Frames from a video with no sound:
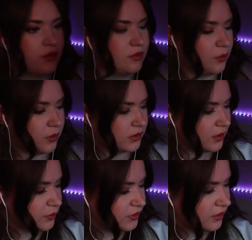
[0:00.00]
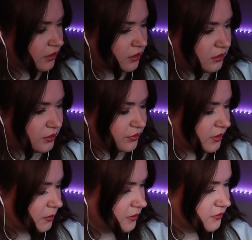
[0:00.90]
also one that was like a
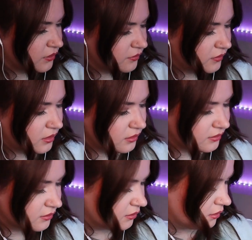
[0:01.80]
close-up of her face